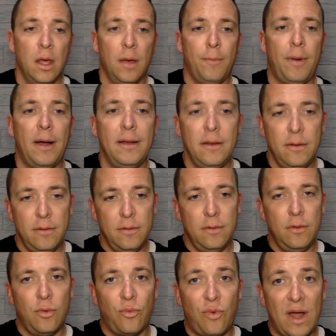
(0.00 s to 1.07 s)
But
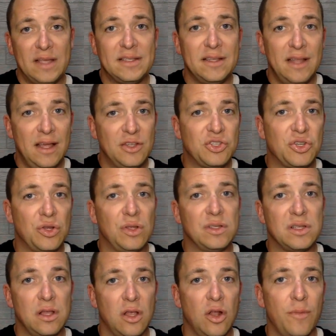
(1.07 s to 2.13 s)
residential is
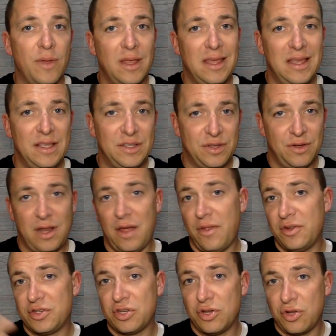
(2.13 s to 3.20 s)
a little bit easier. Now,
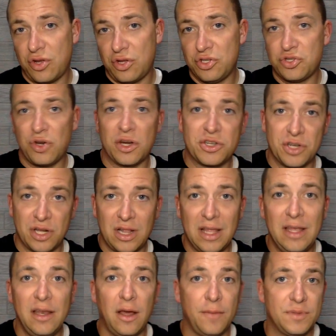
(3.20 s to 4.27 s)
there's construction
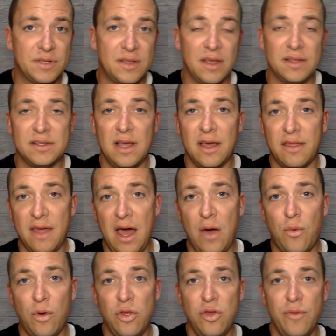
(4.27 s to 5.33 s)
cleanups, things like that,
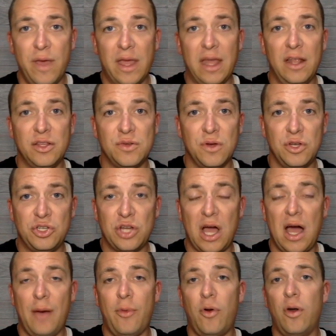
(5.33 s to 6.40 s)
where you may get into a
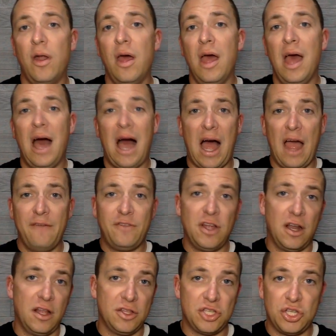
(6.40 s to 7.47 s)
job or I've
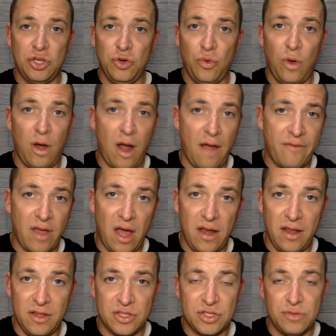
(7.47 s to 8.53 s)
done it too, where I've gotten
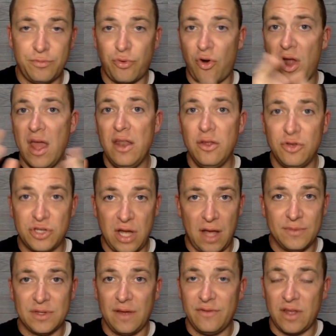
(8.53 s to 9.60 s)
into brand new
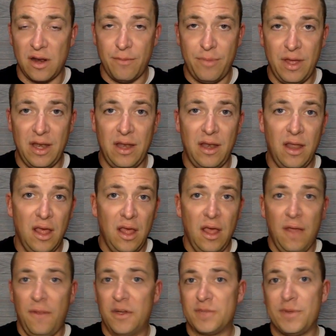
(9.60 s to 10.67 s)
jobs. I've done a bid and
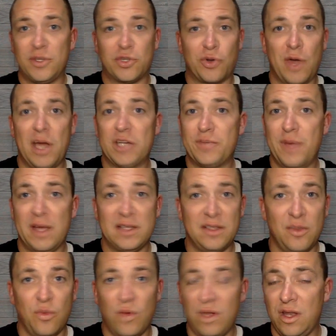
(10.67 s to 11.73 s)
there's been trash bags on
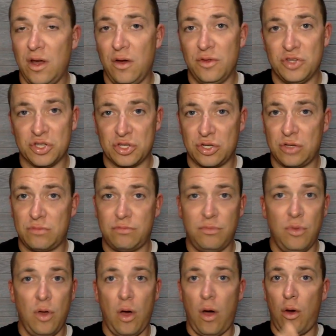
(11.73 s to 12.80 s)
the window and just
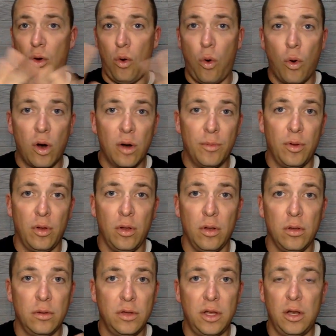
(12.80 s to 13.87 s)

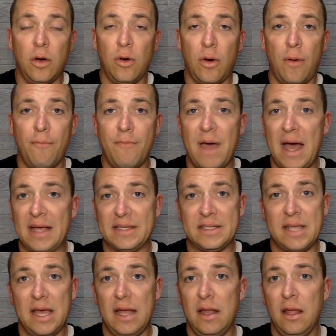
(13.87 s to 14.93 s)
horrible, you know, a mess
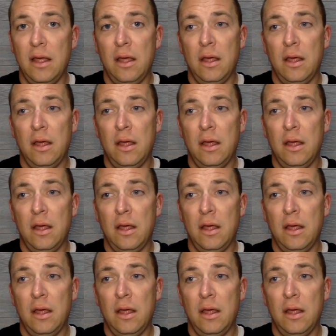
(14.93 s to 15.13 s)
that